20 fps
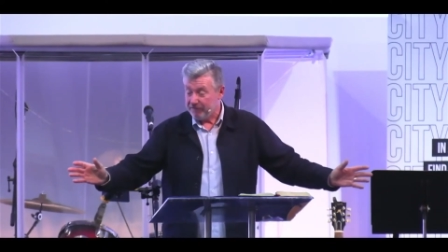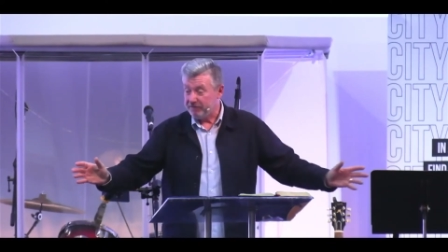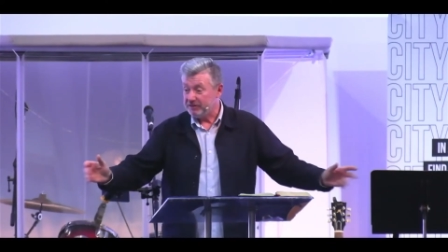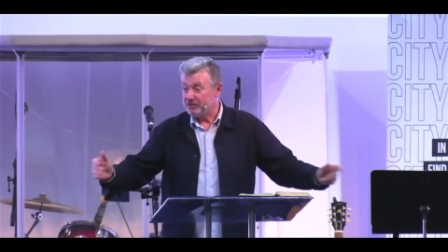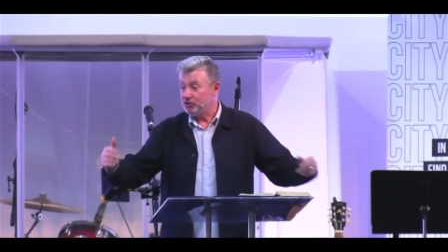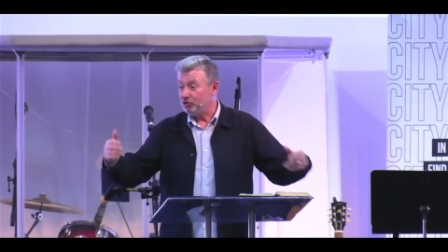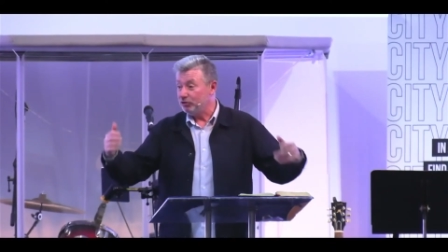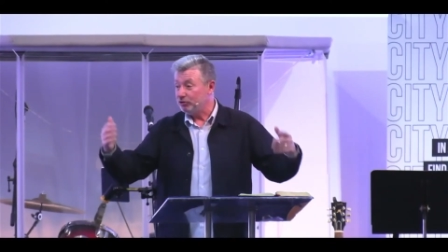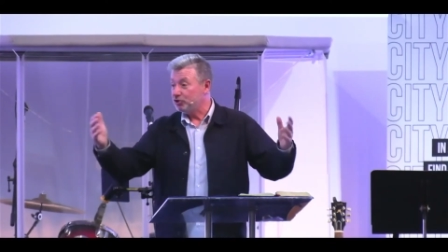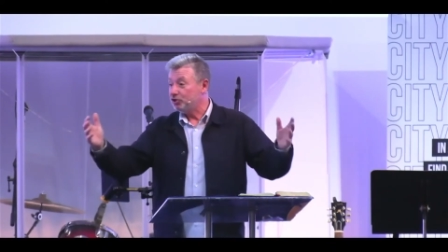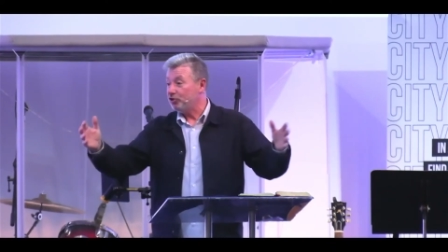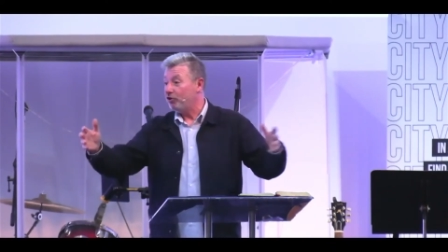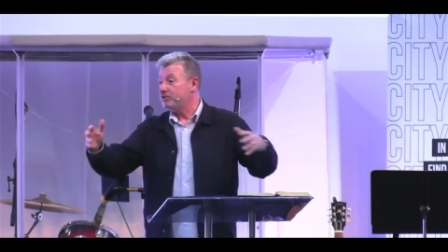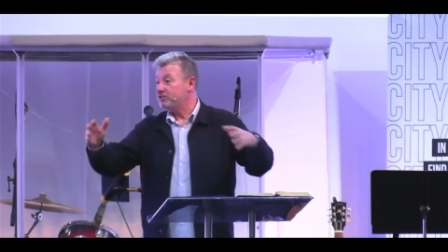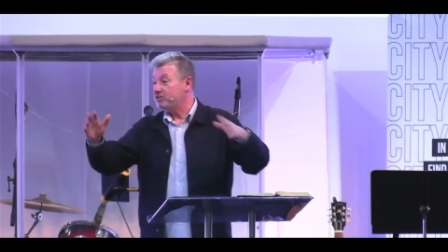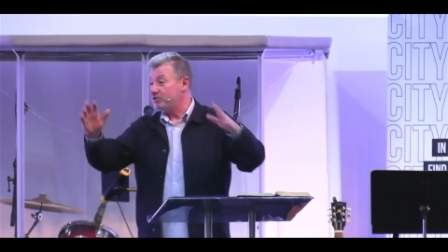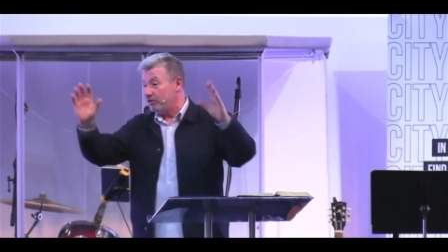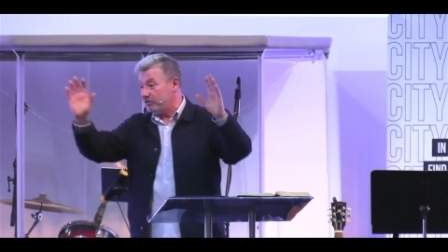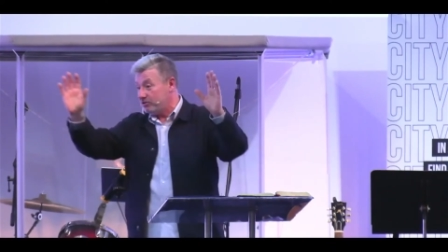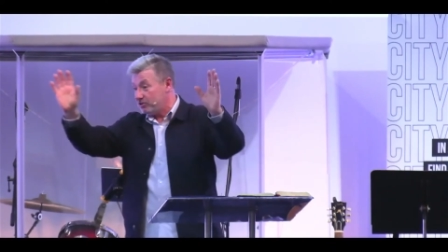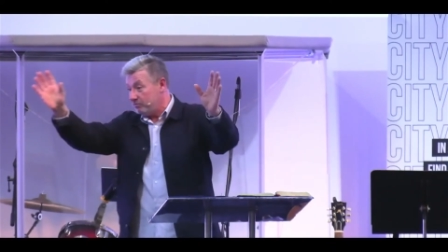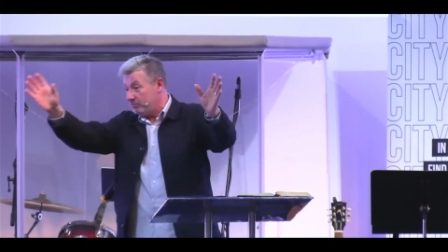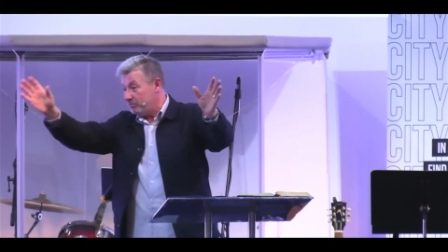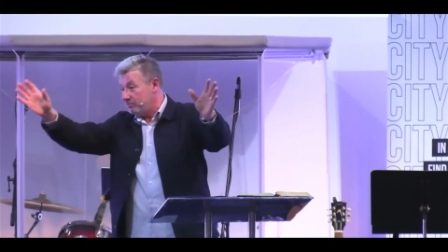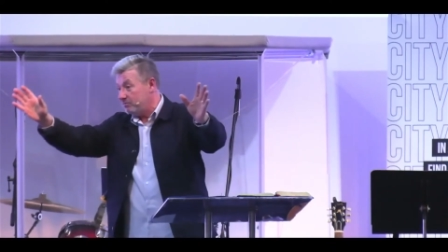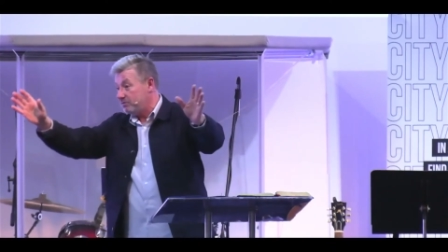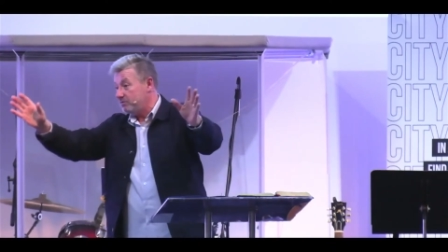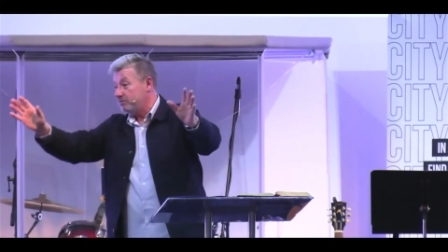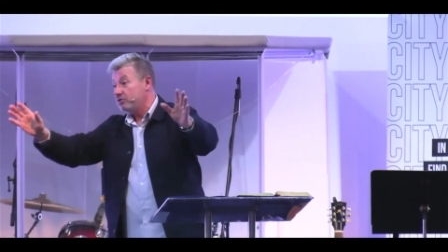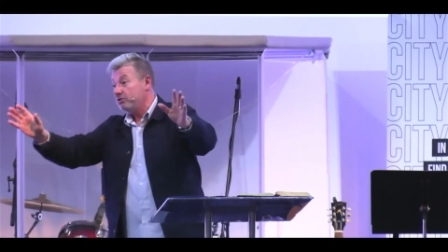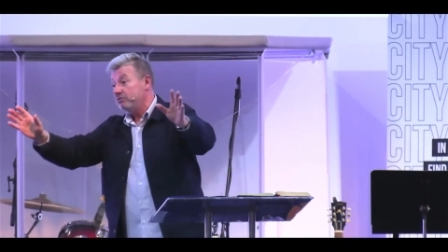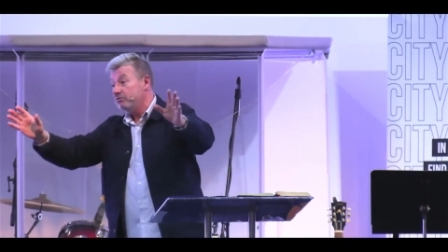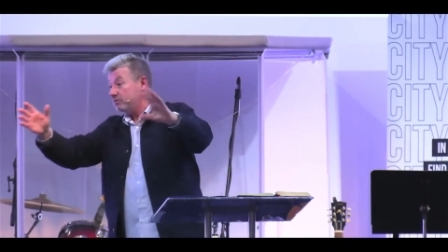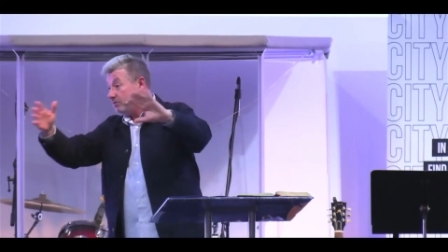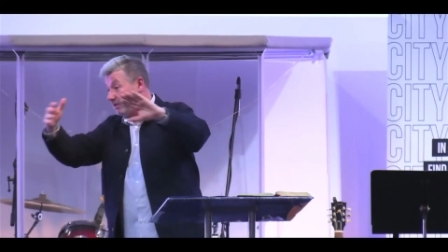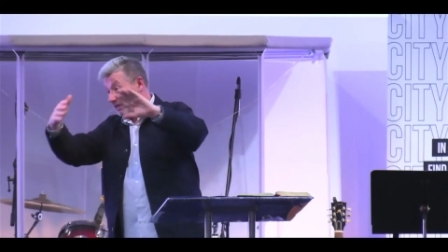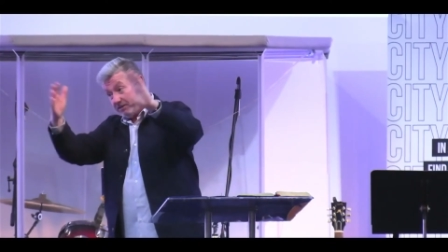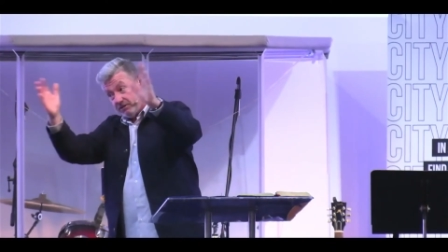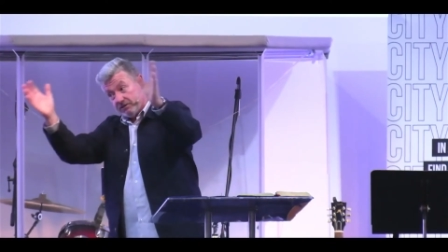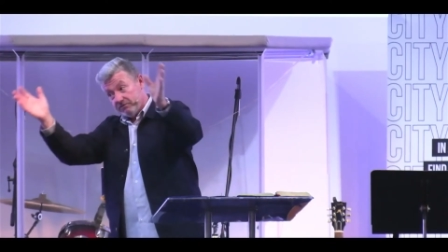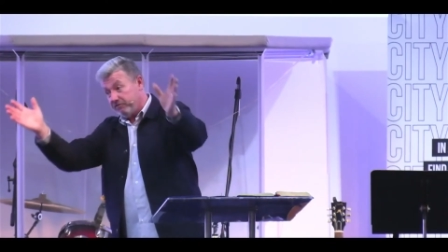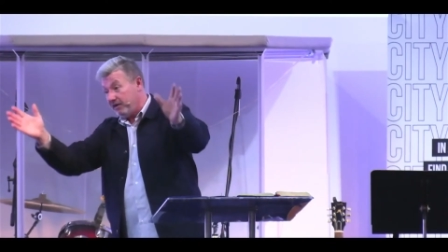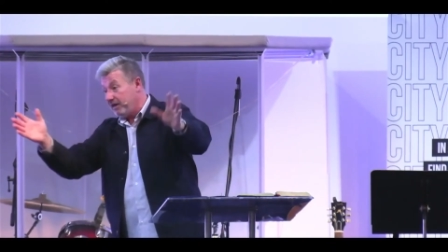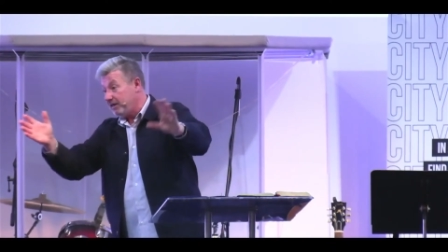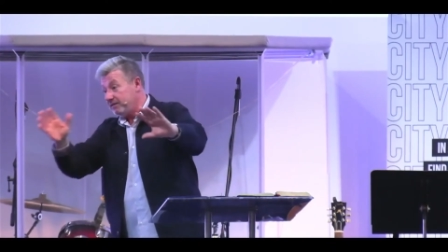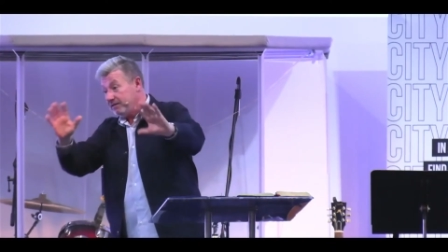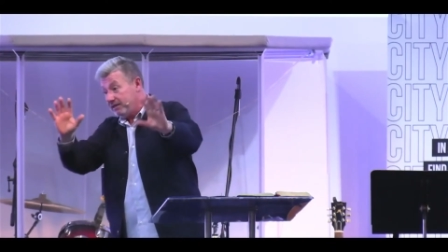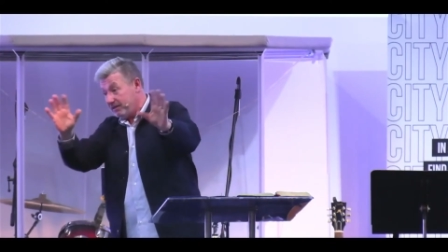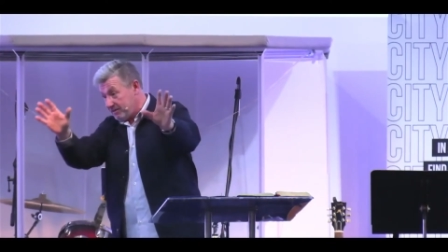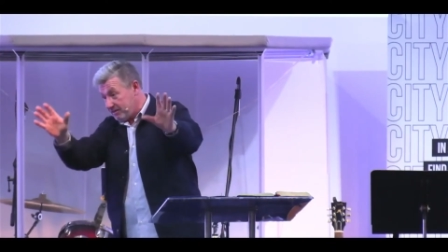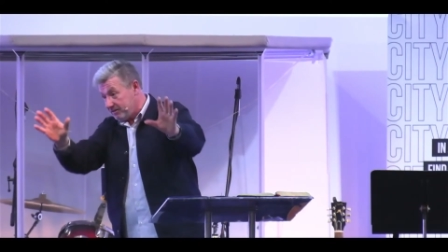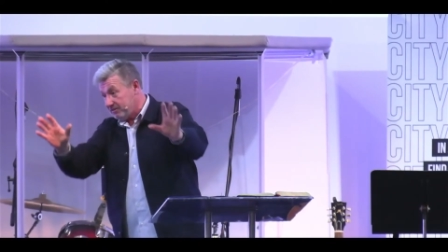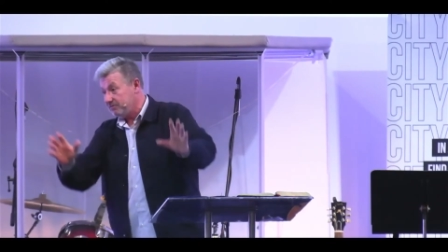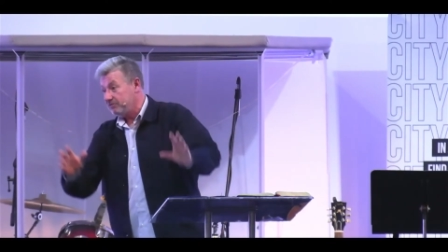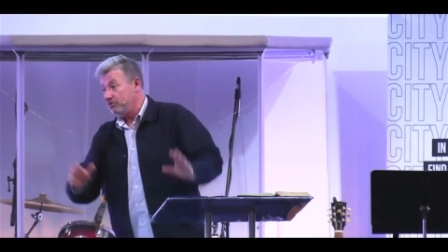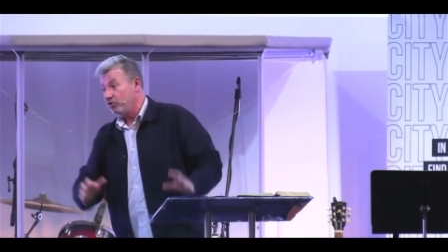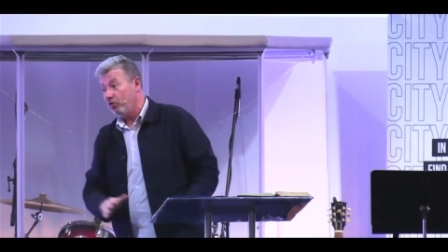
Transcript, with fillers: it's your choice not to, to that's fine, that's your